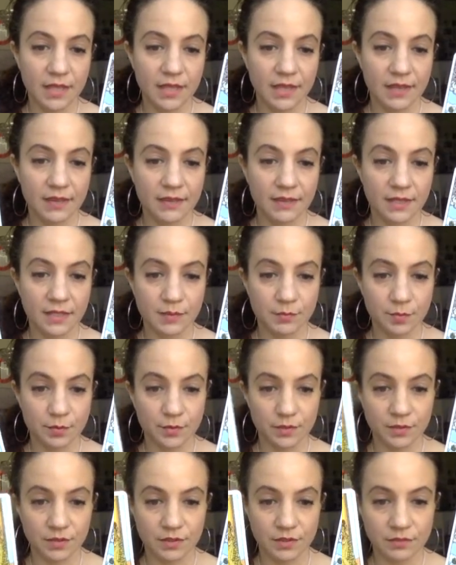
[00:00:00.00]
And this
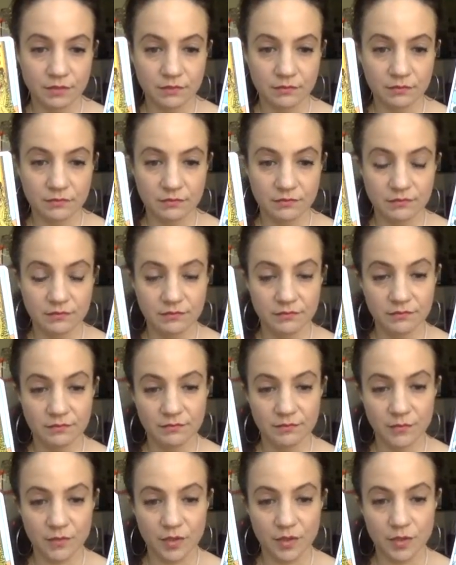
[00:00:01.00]
person
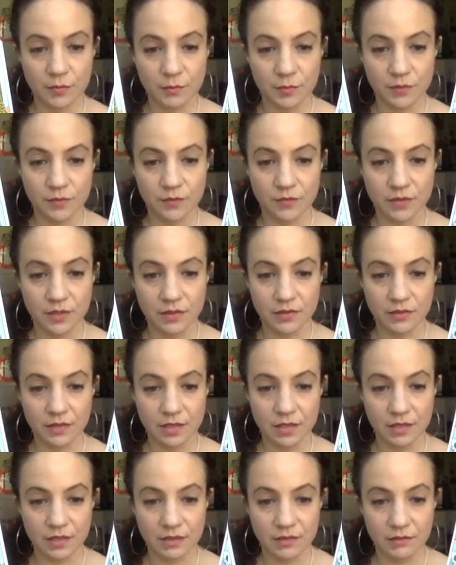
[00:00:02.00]
will help you figure
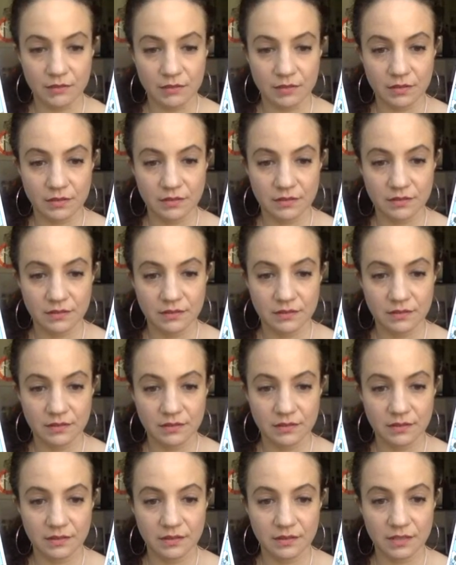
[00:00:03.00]
that out.
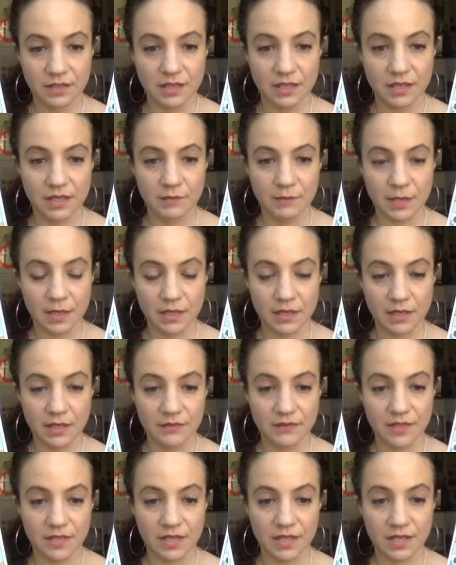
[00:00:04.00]
They might have
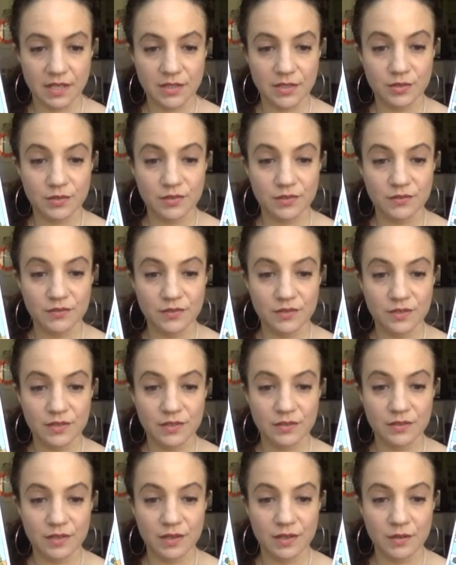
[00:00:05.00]
the answers for
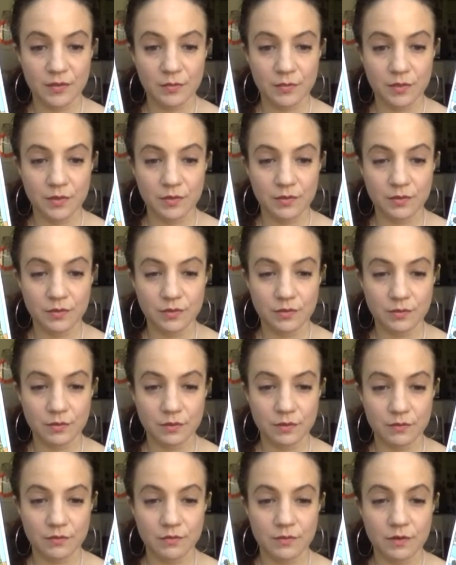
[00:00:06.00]
you to help you
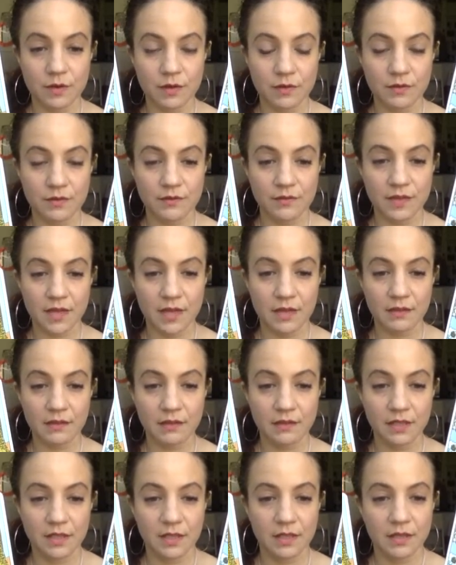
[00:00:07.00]
sort through all of that.
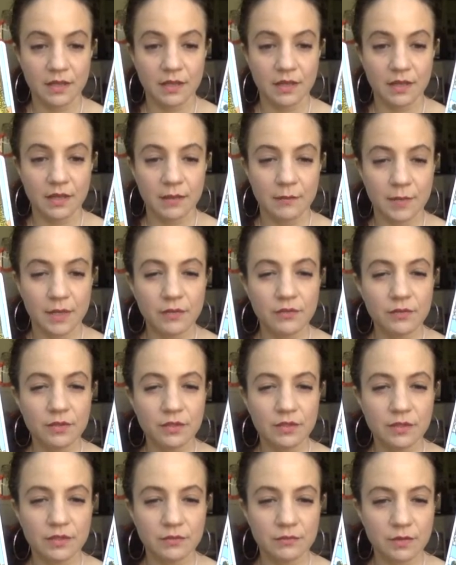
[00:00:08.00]
Am I
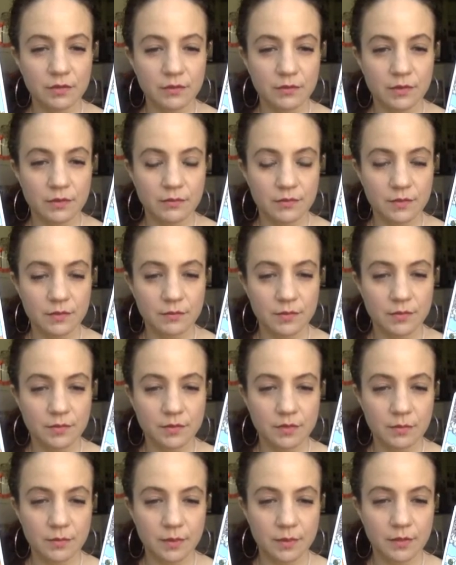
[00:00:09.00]
really doing what I'm supposed
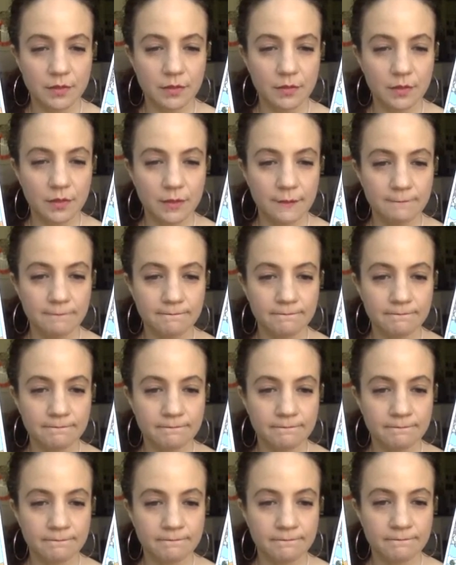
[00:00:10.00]
to be doing?
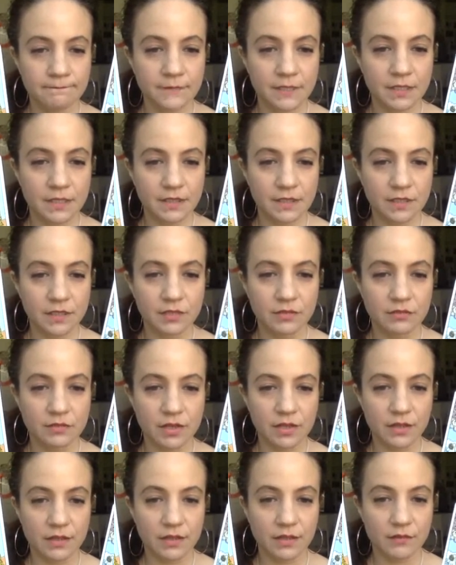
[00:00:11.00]
Is this the
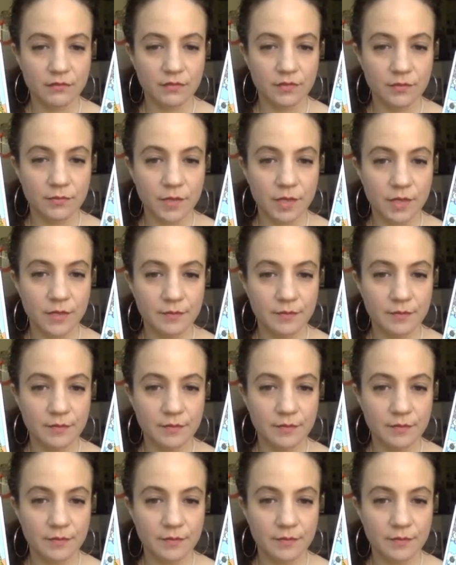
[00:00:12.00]
right thing for me?